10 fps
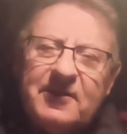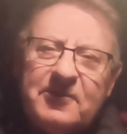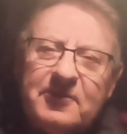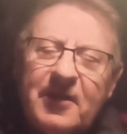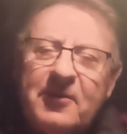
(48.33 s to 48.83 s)

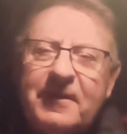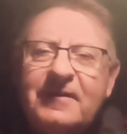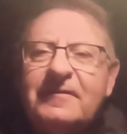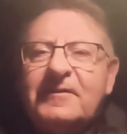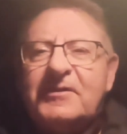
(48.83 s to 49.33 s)
You go
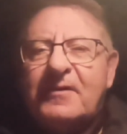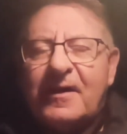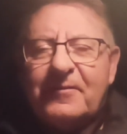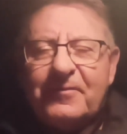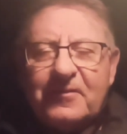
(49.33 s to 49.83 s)
in and you
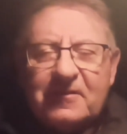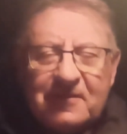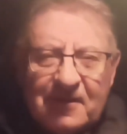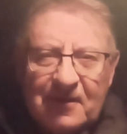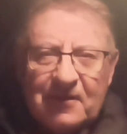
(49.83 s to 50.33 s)
have uh,
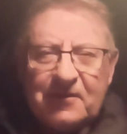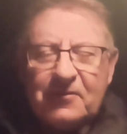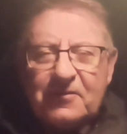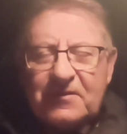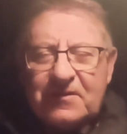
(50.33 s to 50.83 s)

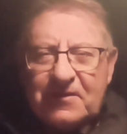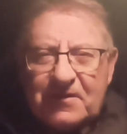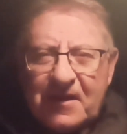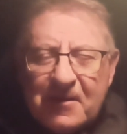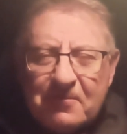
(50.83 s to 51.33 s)
your
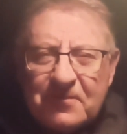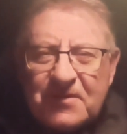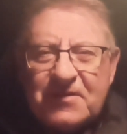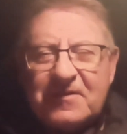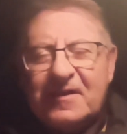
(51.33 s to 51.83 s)

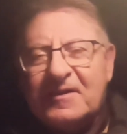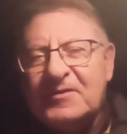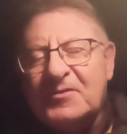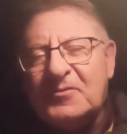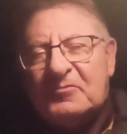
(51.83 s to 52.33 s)
hymns
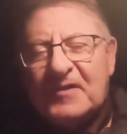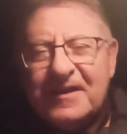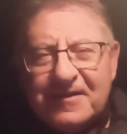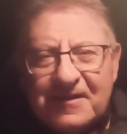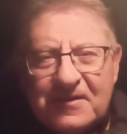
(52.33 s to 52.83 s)
and your
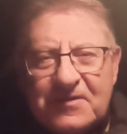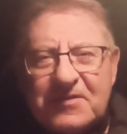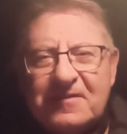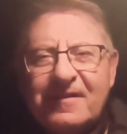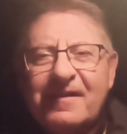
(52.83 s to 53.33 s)

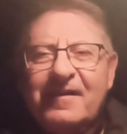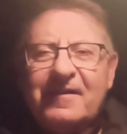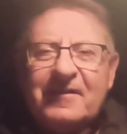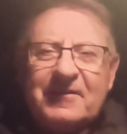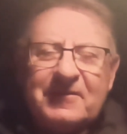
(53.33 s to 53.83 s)
readings
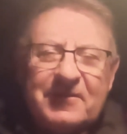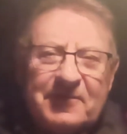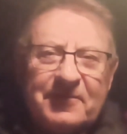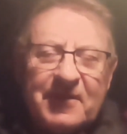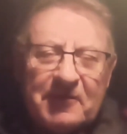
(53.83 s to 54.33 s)
and
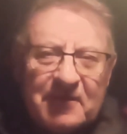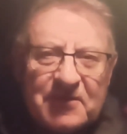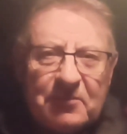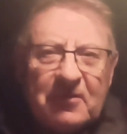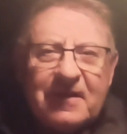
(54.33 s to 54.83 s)
your
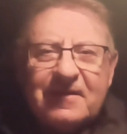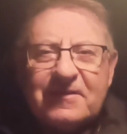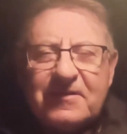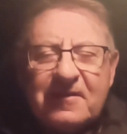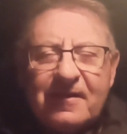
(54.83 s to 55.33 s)
various
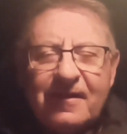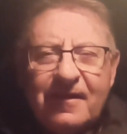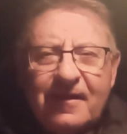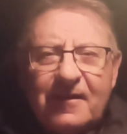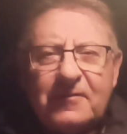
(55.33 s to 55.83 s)
prayers
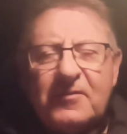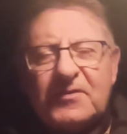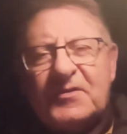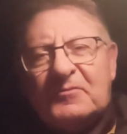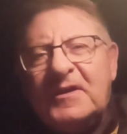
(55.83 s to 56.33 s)
and of
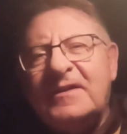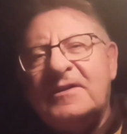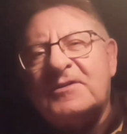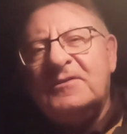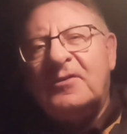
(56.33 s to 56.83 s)
course, the
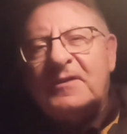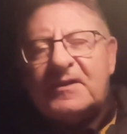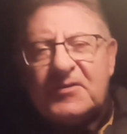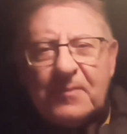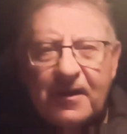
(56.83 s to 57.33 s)
readings are not
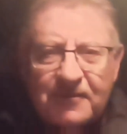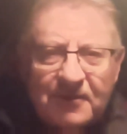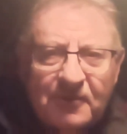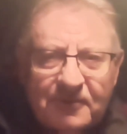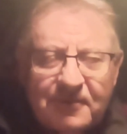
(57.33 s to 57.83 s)

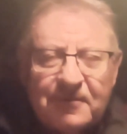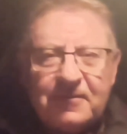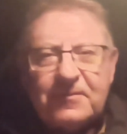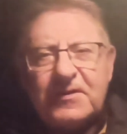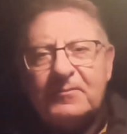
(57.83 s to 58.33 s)
expounded on.
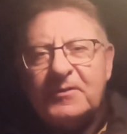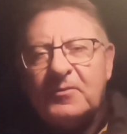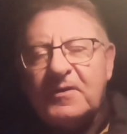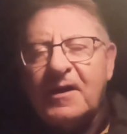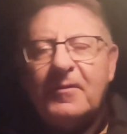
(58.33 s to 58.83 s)
Uh, somebody
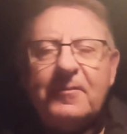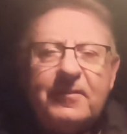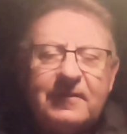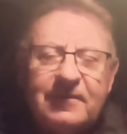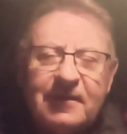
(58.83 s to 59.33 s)
will come
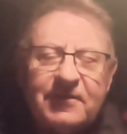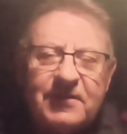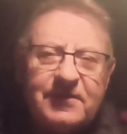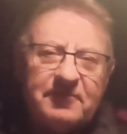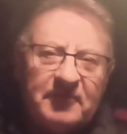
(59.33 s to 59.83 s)
up and, and
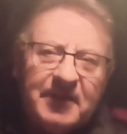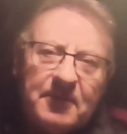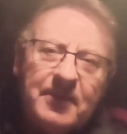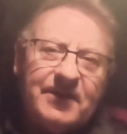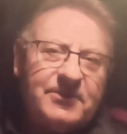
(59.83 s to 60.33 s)
just read
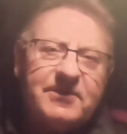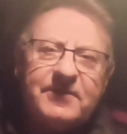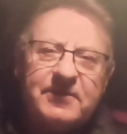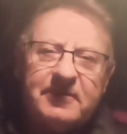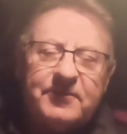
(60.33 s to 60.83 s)
a passage
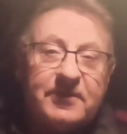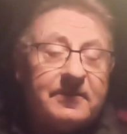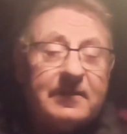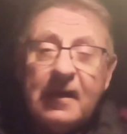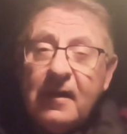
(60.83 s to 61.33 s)
of scripture,
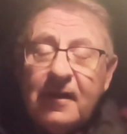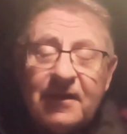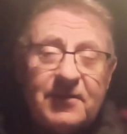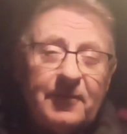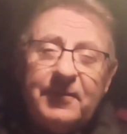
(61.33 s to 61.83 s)
and
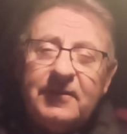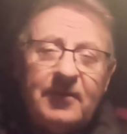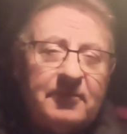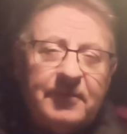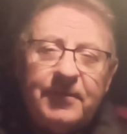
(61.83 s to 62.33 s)
it's often
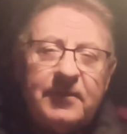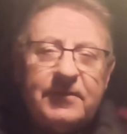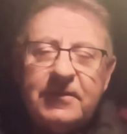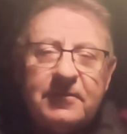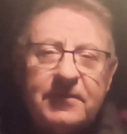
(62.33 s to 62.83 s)
not
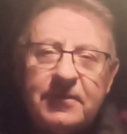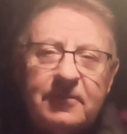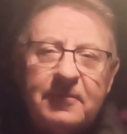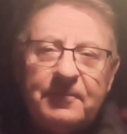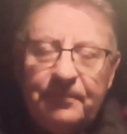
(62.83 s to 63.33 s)
referred to at
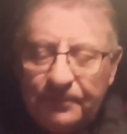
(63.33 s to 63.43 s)
all.